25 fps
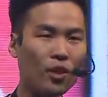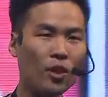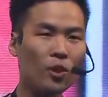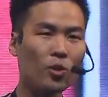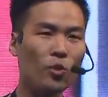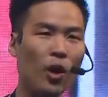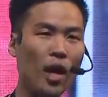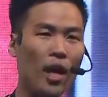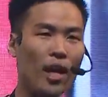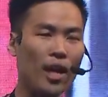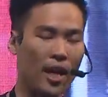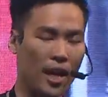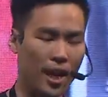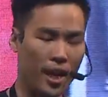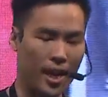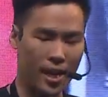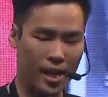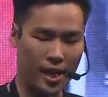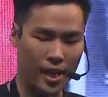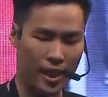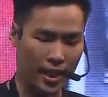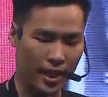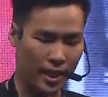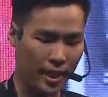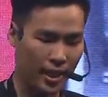right?
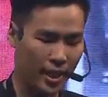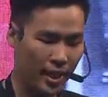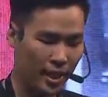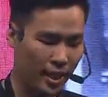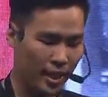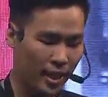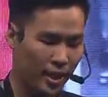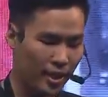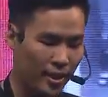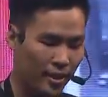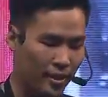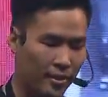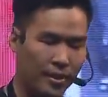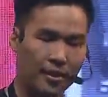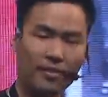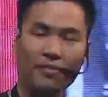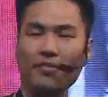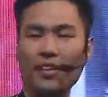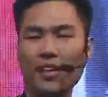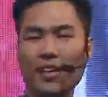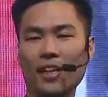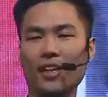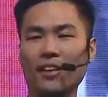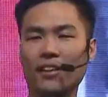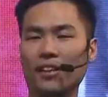And the, the
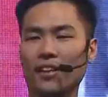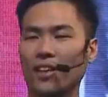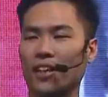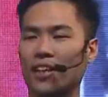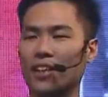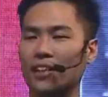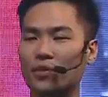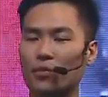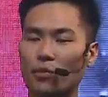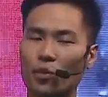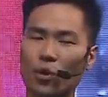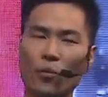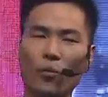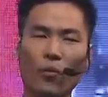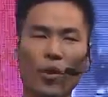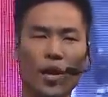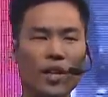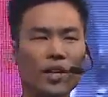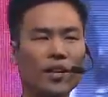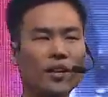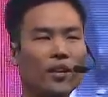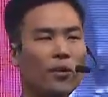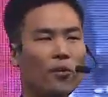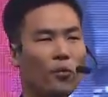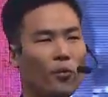funny thing is, we
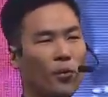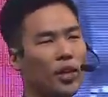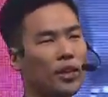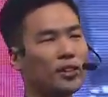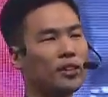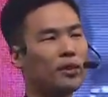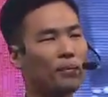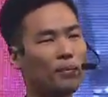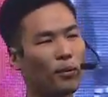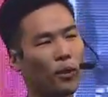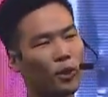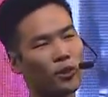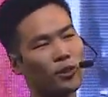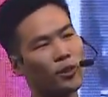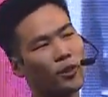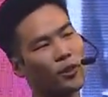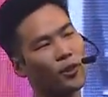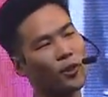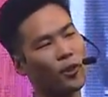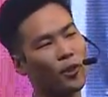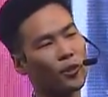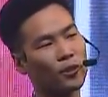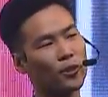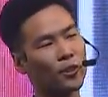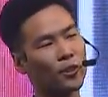went, we're supposed to go